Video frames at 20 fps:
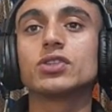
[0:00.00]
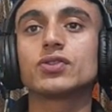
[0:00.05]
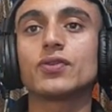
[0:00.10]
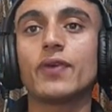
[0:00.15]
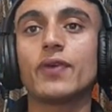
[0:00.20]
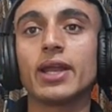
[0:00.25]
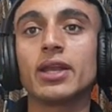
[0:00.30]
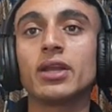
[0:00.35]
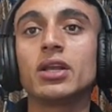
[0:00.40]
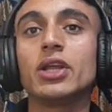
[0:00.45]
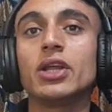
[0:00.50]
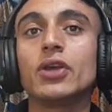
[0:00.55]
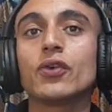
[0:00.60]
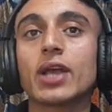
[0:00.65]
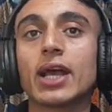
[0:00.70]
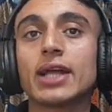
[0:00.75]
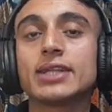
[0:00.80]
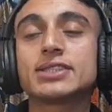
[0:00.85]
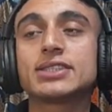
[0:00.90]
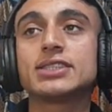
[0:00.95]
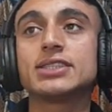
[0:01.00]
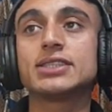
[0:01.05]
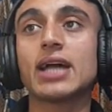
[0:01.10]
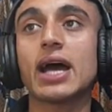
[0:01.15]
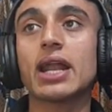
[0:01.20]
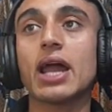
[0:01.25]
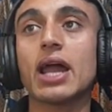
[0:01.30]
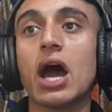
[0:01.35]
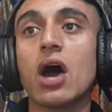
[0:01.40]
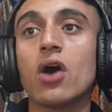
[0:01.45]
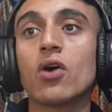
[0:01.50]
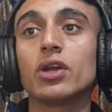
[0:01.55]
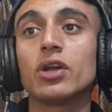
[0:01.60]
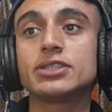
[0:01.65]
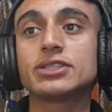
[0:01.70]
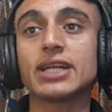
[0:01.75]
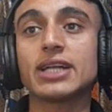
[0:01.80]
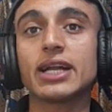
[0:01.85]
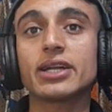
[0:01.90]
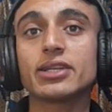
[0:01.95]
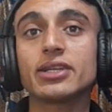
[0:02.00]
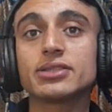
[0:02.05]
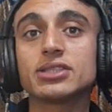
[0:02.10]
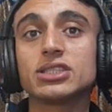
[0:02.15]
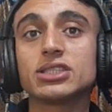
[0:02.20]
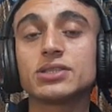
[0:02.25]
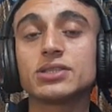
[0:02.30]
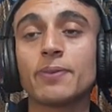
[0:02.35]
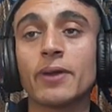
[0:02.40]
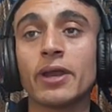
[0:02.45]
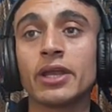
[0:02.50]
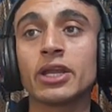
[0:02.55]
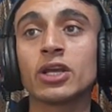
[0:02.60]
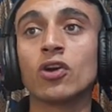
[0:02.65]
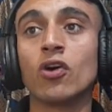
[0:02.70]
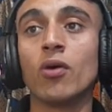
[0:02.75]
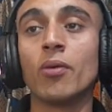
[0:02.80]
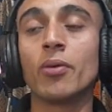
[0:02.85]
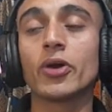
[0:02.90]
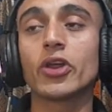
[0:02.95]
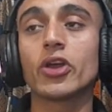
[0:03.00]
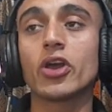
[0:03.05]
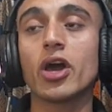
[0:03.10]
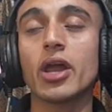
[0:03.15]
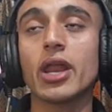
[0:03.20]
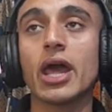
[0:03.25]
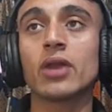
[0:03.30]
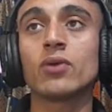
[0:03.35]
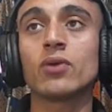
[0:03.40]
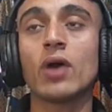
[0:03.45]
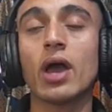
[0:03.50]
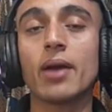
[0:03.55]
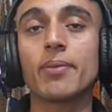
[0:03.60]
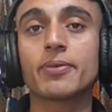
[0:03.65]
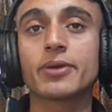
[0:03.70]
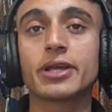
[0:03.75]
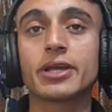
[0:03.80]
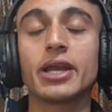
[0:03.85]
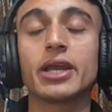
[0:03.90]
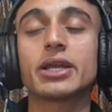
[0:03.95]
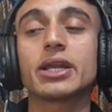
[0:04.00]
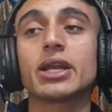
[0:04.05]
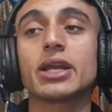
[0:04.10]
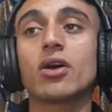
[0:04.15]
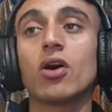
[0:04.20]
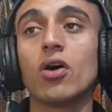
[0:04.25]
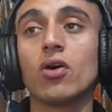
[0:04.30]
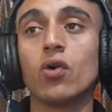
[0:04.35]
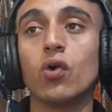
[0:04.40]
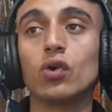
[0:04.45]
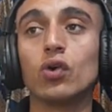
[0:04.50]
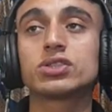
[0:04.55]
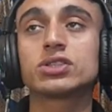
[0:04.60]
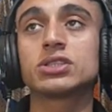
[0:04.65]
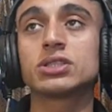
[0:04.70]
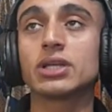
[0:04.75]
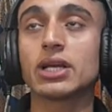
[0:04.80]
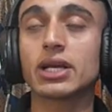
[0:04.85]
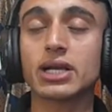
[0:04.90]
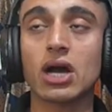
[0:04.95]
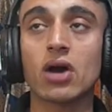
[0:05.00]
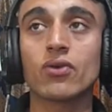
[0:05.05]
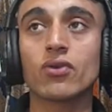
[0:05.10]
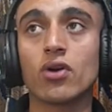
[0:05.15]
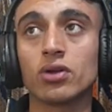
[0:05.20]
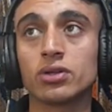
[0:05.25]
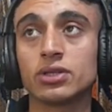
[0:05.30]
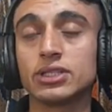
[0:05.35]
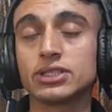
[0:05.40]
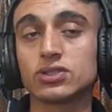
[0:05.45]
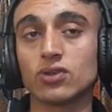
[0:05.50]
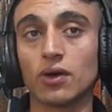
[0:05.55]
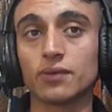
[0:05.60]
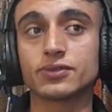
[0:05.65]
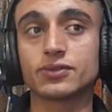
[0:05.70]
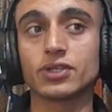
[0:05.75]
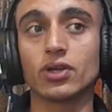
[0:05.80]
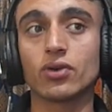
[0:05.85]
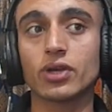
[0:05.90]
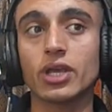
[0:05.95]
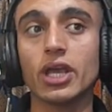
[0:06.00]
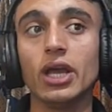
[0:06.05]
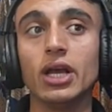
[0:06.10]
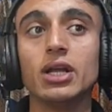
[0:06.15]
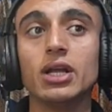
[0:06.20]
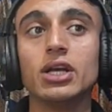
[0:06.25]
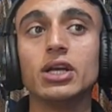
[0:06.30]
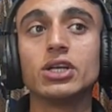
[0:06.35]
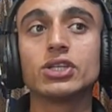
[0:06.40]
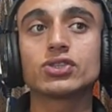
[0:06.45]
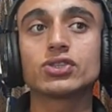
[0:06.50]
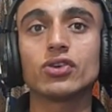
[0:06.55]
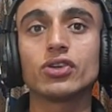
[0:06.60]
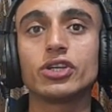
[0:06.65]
So finally you can see that our status is pending over here and we have created a hosting account on this option. Okay, so